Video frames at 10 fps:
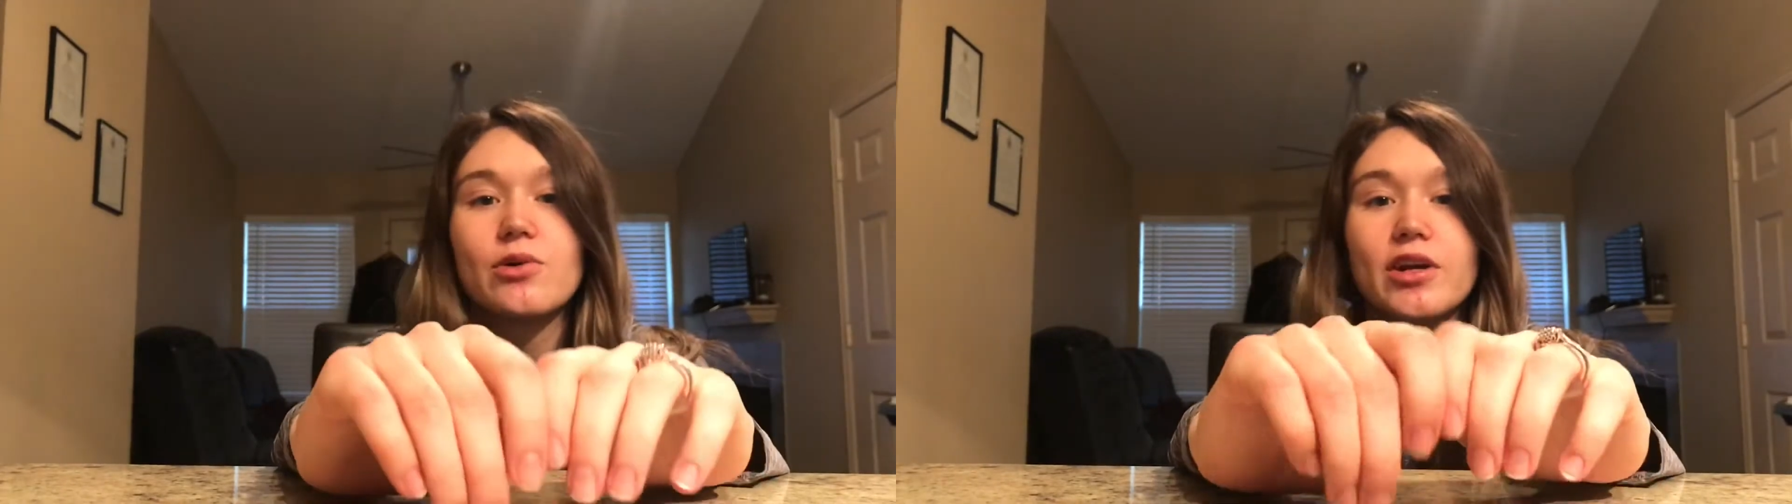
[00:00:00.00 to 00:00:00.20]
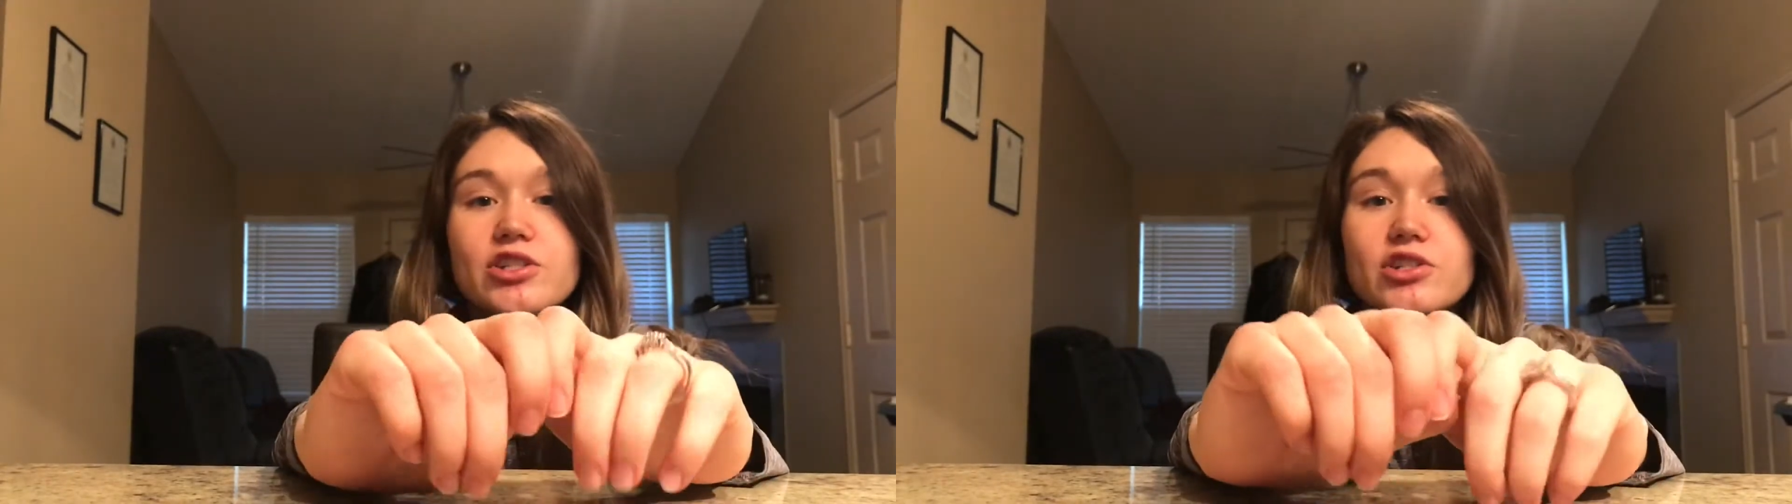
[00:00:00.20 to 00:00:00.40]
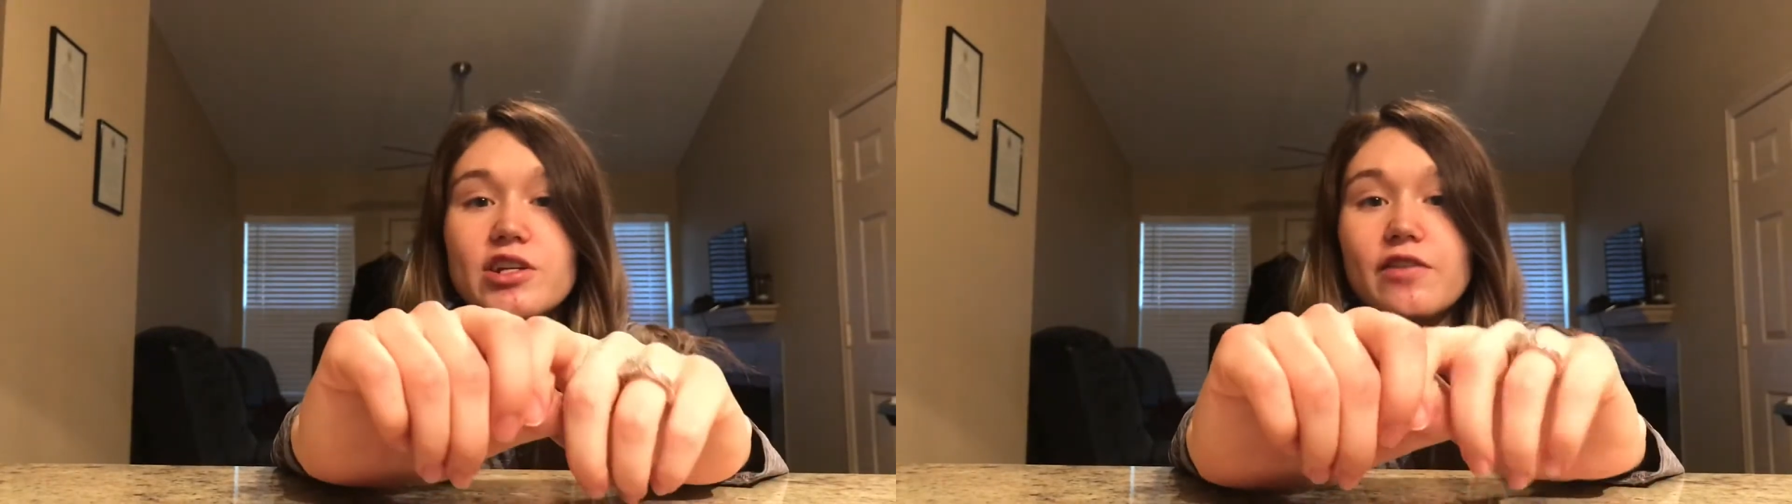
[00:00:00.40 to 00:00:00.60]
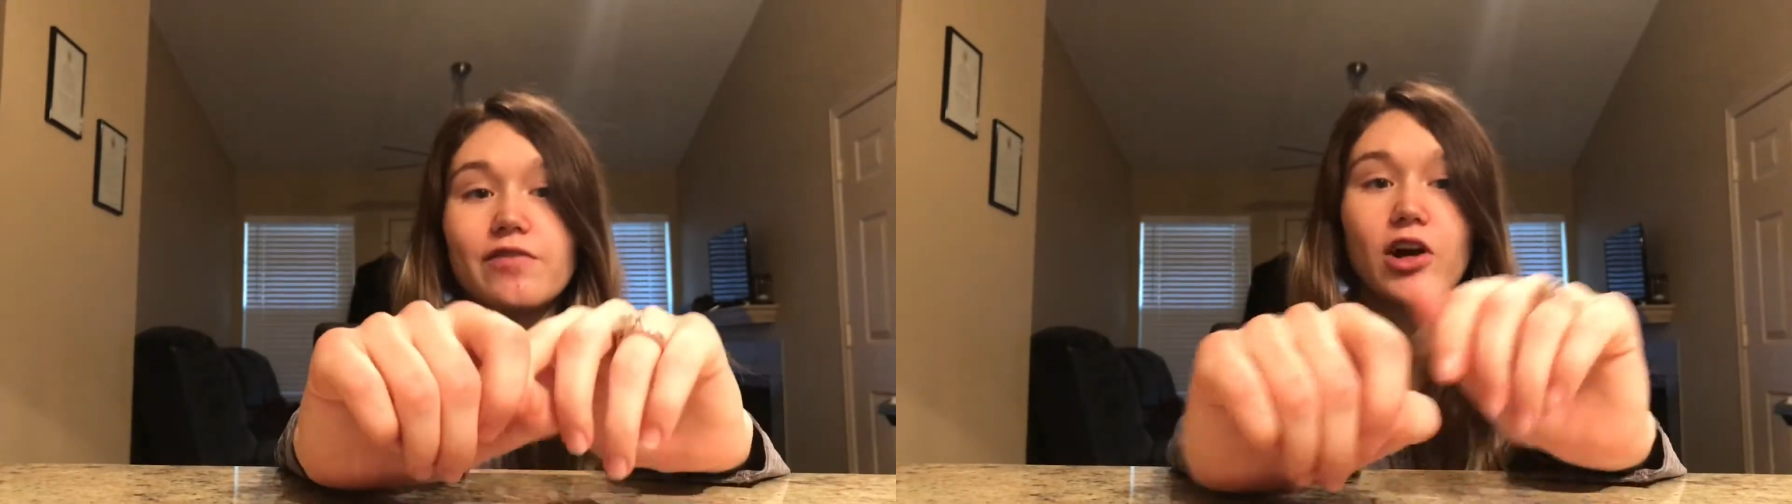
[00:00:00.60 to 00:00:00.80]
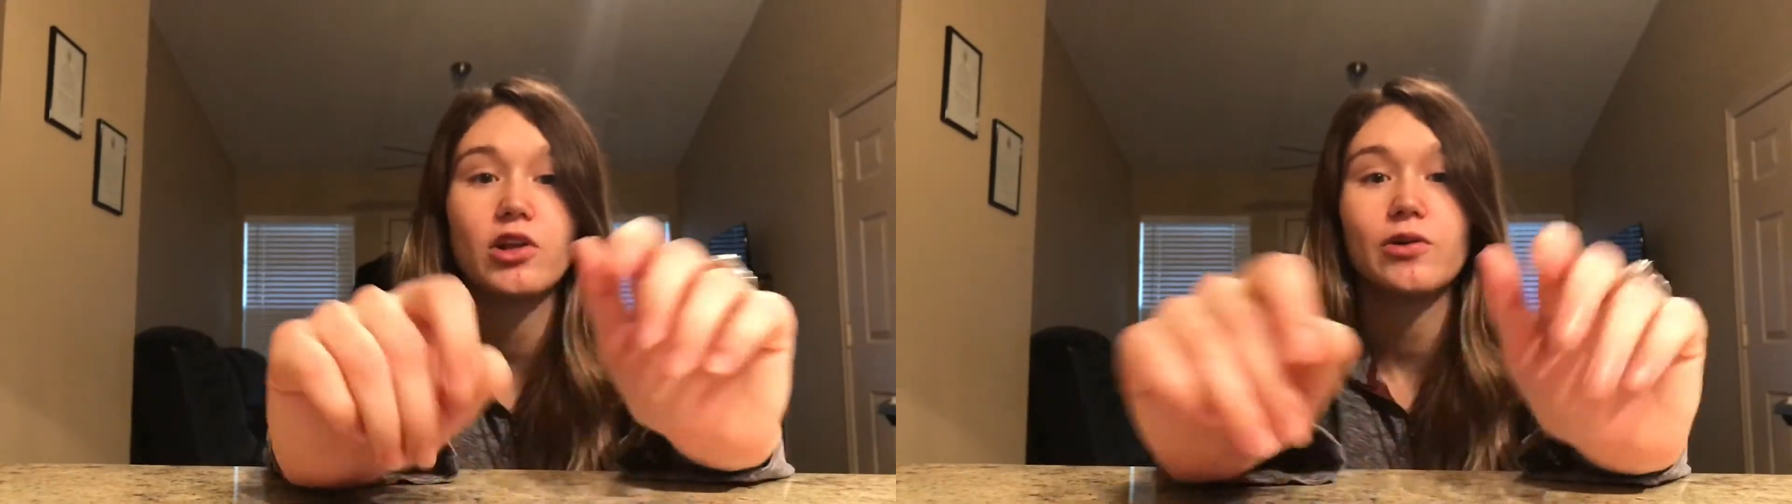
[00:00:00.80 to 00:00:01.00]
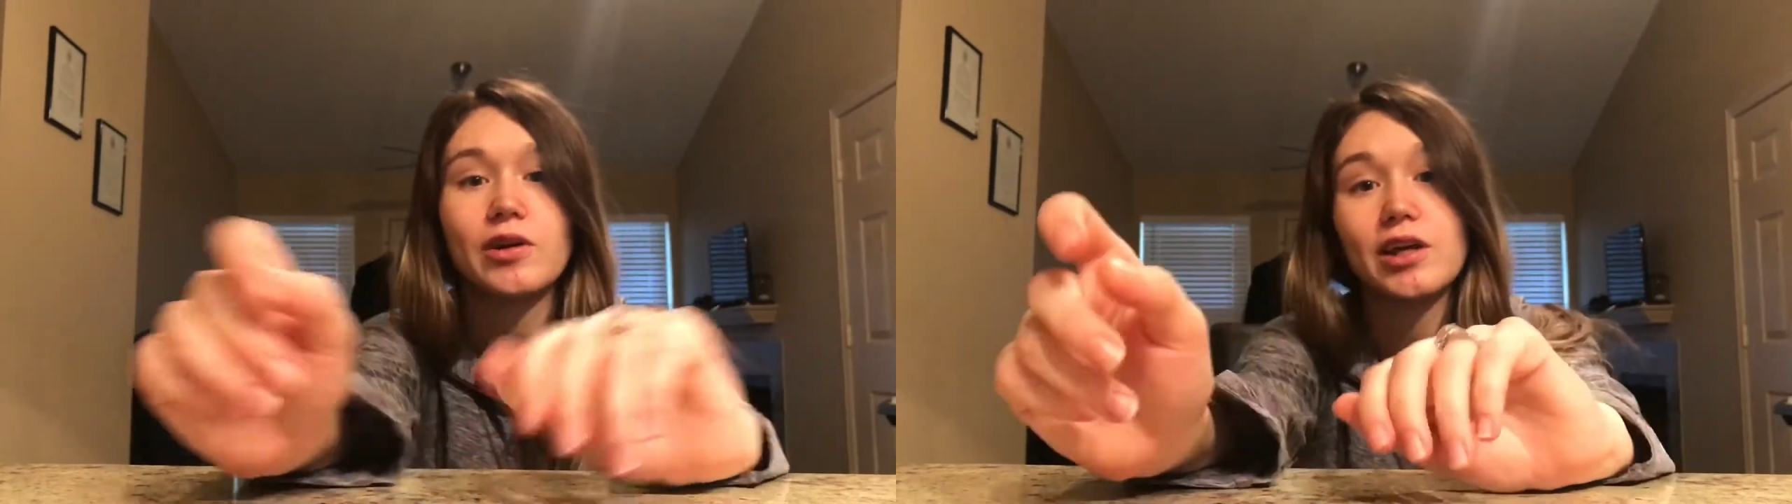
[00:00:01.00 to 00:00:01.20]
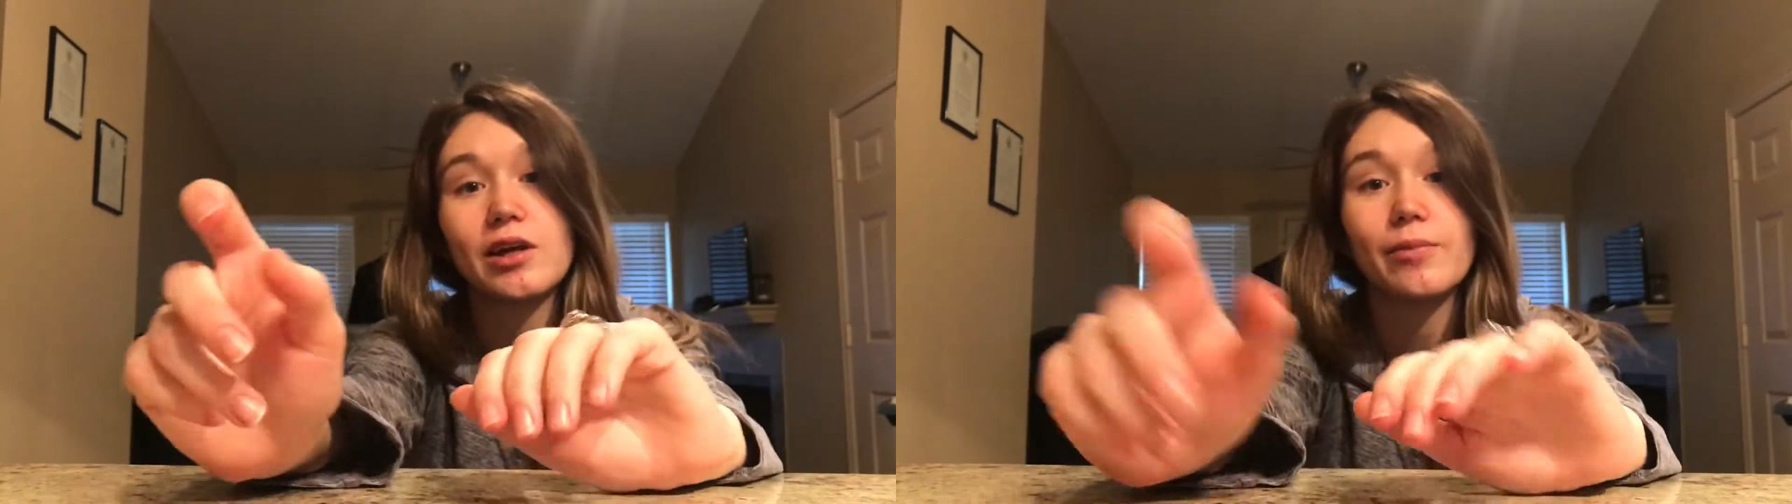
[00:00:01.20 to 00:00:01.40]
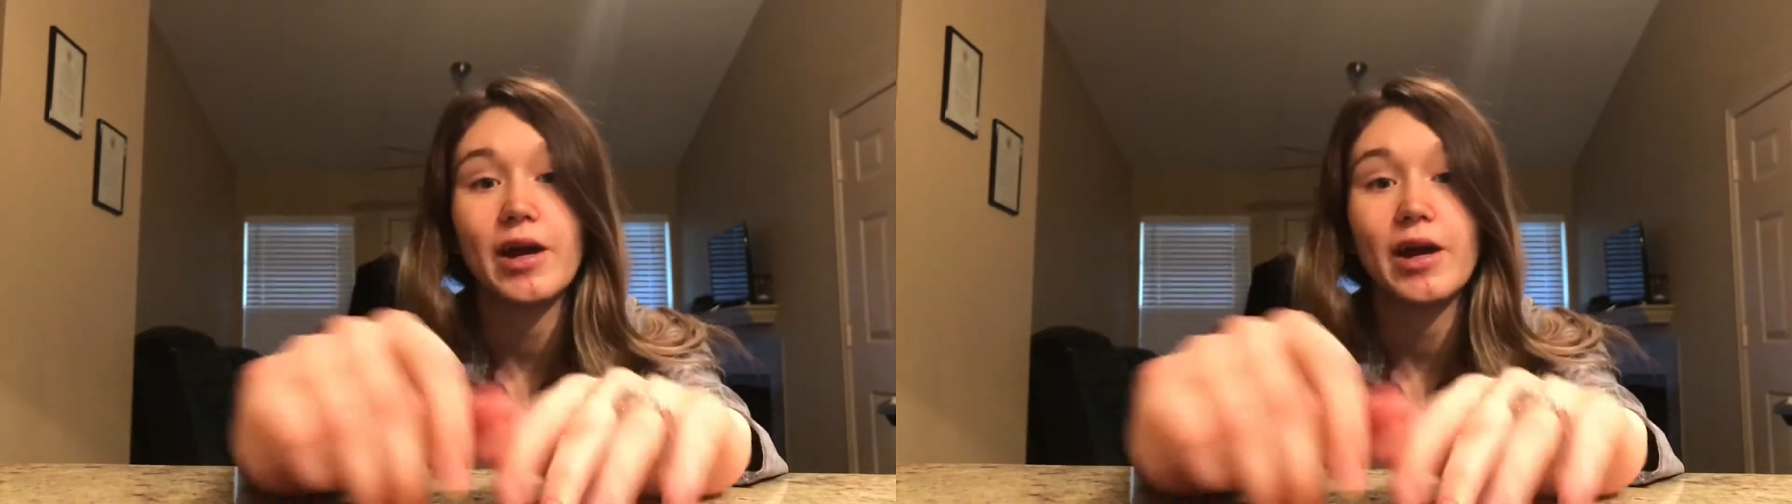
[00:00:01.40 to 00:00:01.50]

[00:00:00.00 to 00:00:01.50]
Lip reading: you are interested in following